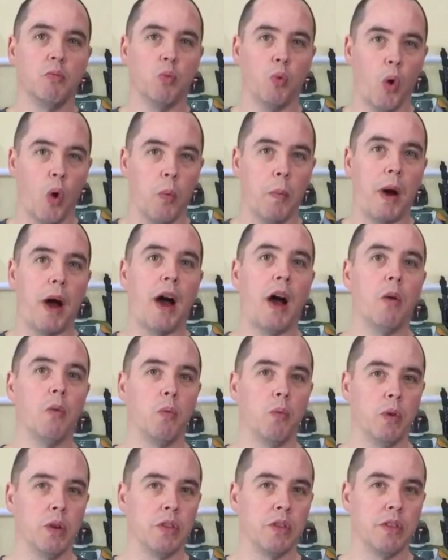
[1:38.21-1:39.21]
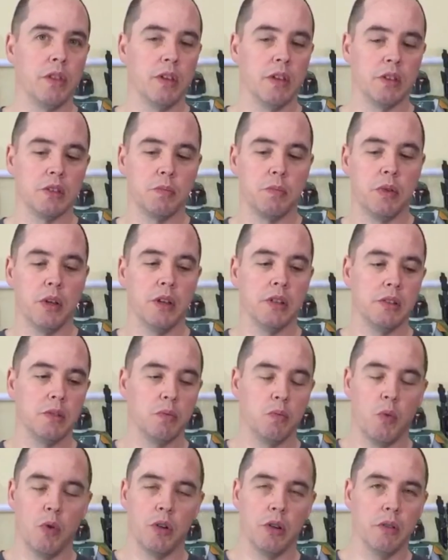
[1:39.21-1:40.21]
robot with this
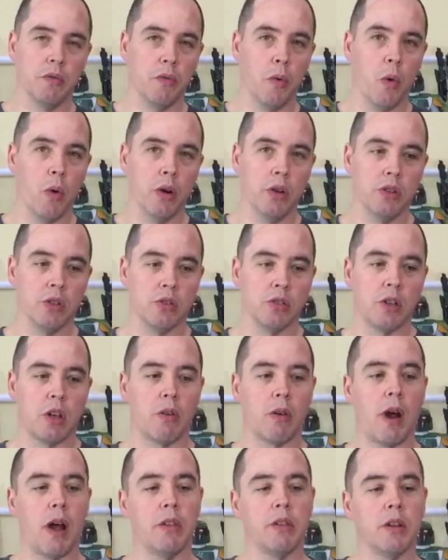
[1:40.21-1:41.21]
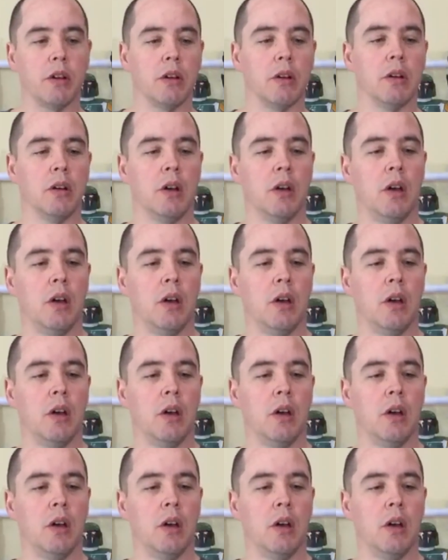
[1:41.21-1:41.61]
plus one of the Voyagers that are out there.